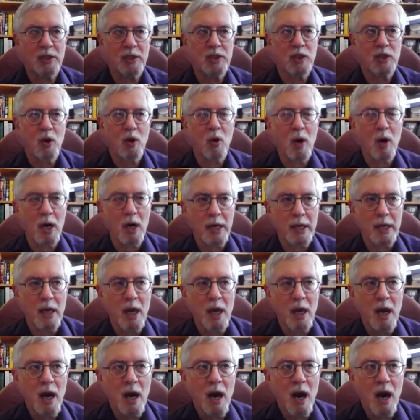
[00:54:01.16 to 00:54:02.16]
and so
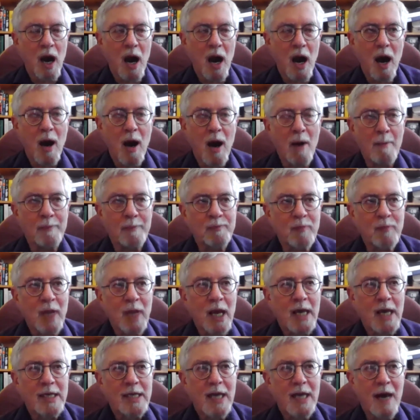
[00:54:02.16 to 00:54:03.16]
on.
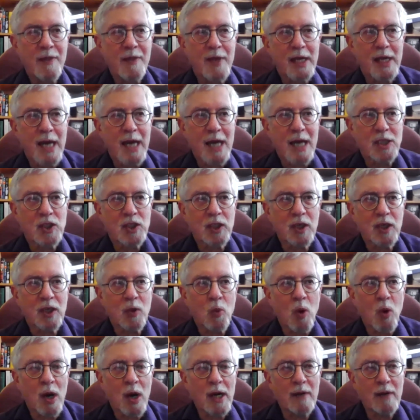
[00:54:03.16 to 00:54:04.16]
Yeah, I think actually
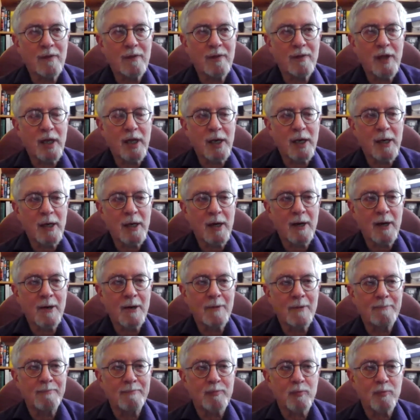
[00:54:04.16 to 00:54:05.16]
one of
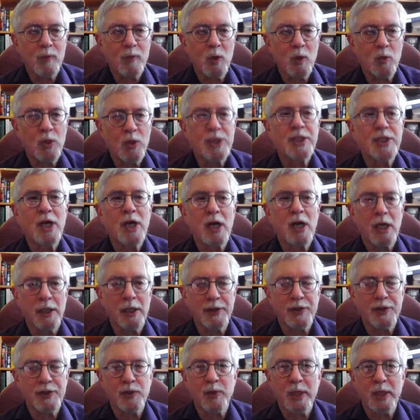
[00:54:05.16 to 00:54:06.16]
the
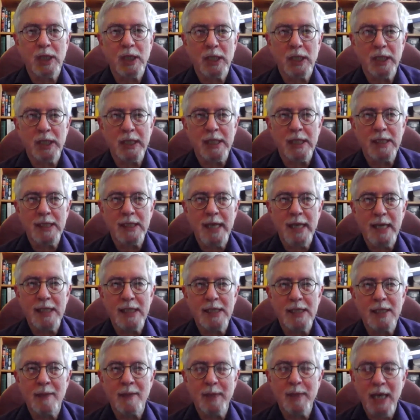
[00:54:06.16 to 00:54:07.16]
results really is that in
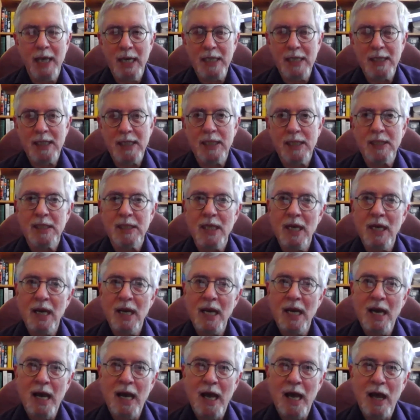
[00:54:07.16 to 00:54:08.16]
some cases,
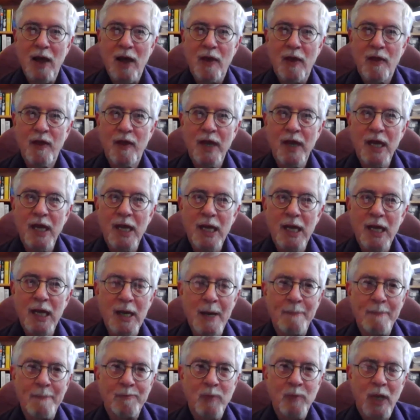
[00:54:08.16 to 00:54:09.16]

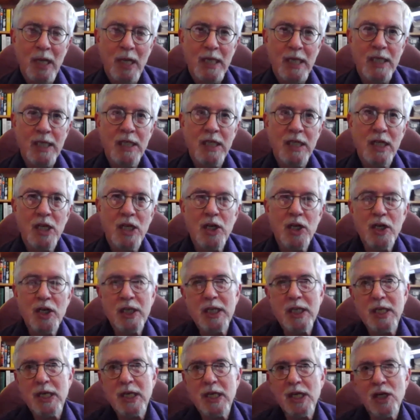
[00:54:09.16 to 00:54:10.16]
the
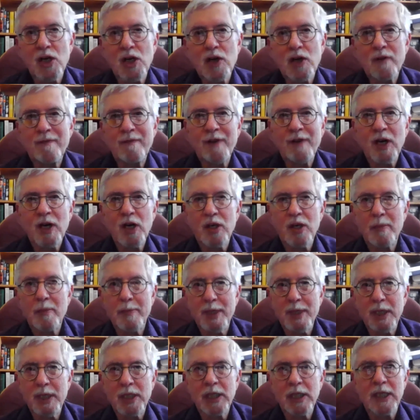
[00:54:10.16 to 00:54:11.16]
year-to-year
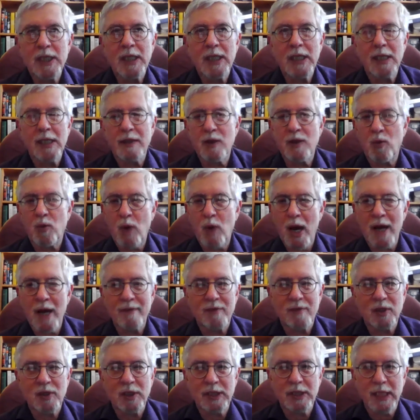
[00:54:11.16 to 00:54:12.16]
variability in the
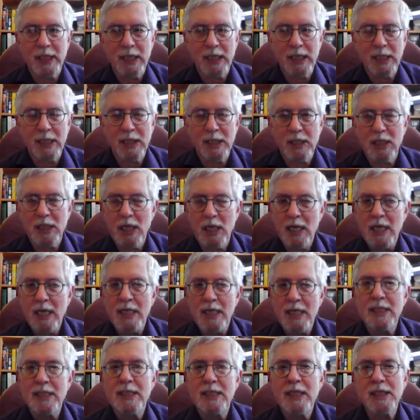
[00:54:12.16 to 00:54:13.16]
arrival dates
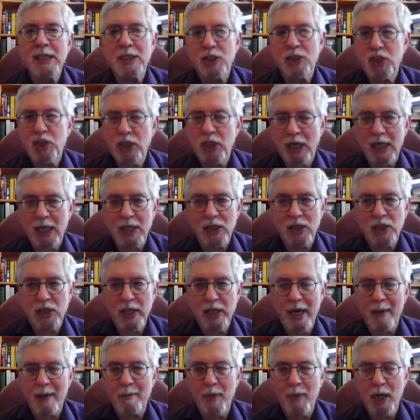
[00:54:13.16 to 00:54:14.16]
didn't change
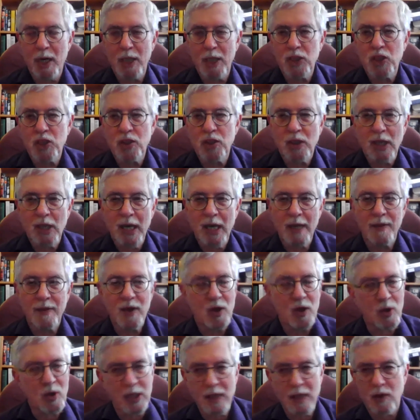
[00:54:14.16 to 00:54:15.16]
that much, and
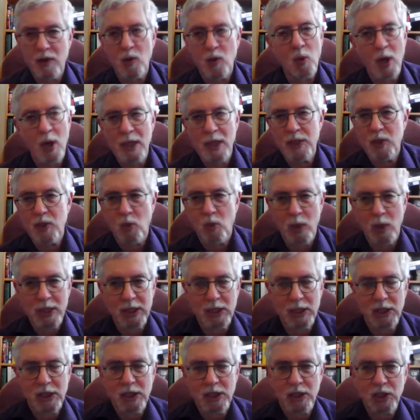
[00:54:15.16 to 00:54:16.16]
there either was or
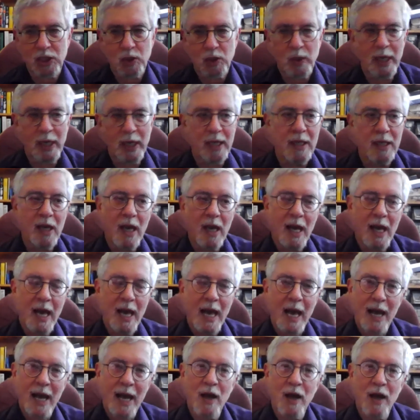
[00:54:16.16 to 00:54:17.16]
wasn't a trend.
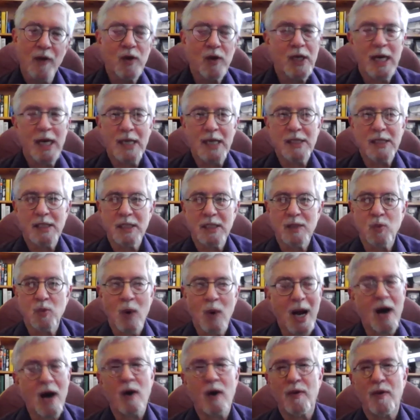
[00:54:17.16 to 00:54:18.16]
In other cases,
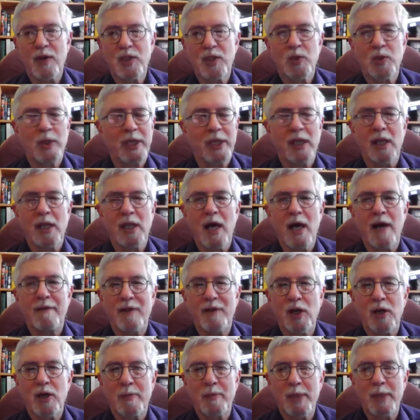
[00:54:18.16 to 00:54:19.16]
wow, there's really a lot of
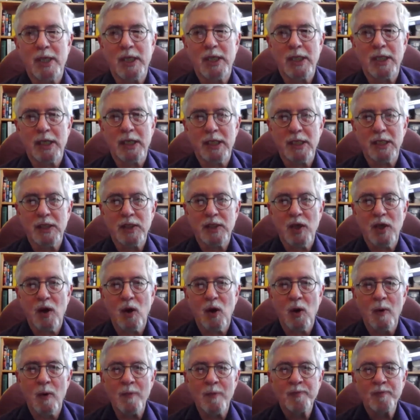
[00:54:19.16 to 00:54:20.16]
variability.
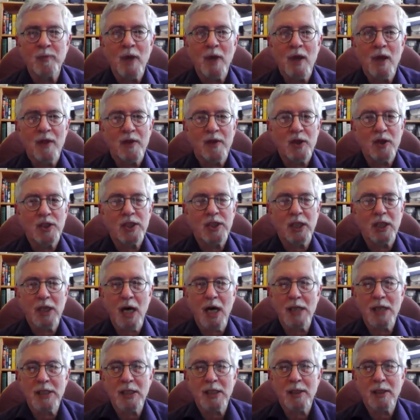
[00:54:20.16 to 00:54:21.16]
So there's a
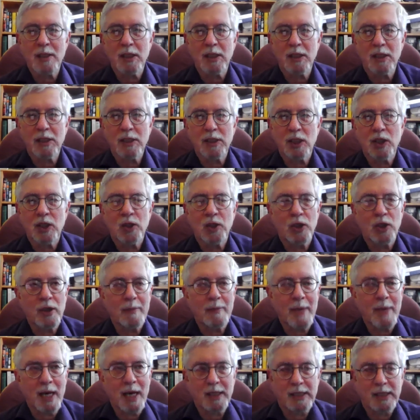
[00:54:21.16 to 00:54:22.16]
lot to learn
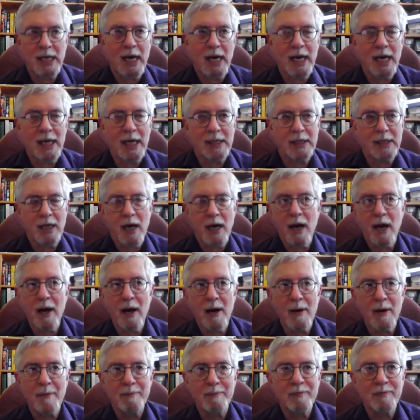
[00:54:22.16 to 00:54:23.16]
about that.
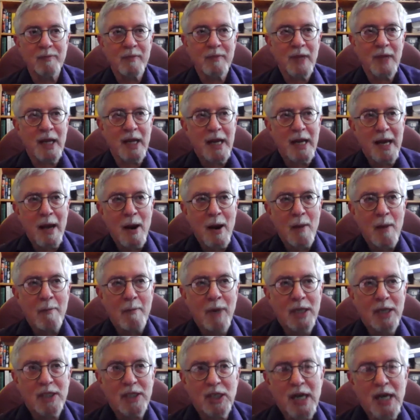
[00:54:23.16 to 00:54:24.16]

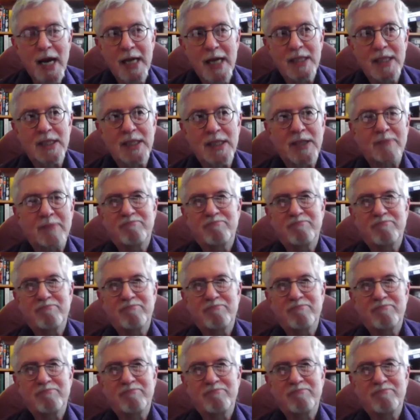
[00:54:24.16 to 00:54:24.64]
But to kind of,